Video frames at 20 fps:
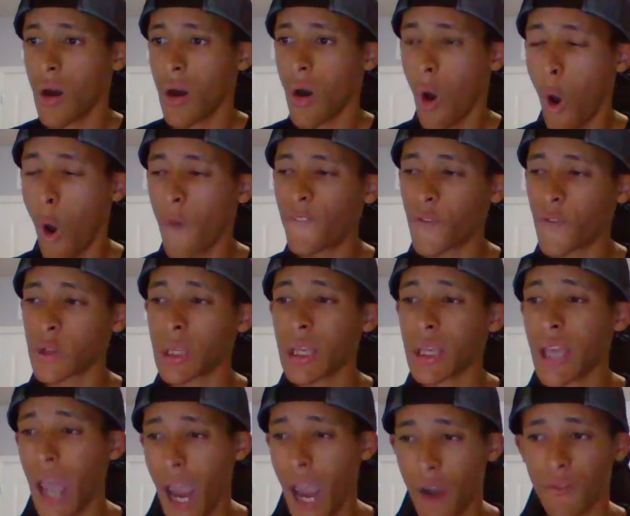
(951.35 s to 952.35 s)

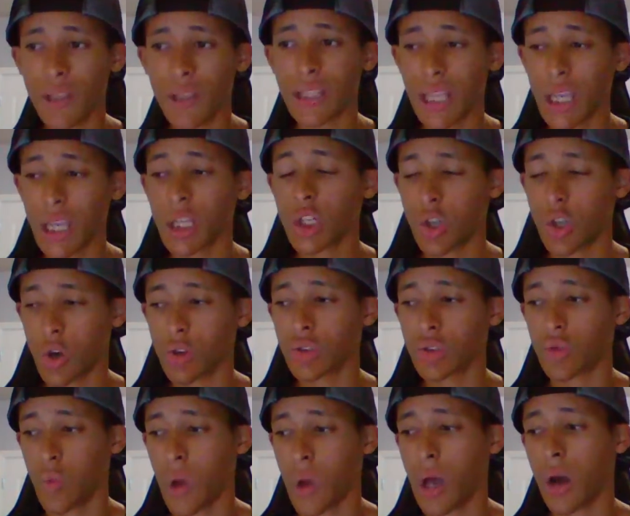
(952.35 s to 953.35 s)
Hopefully everything goes
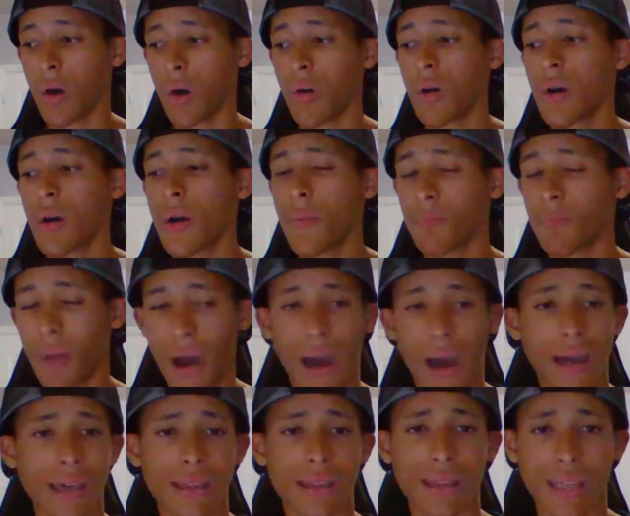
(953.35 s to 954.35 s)
well
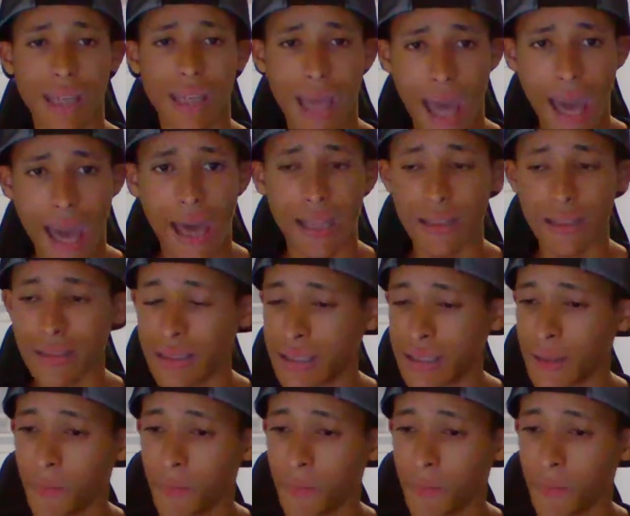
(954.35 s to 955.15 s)
by the end.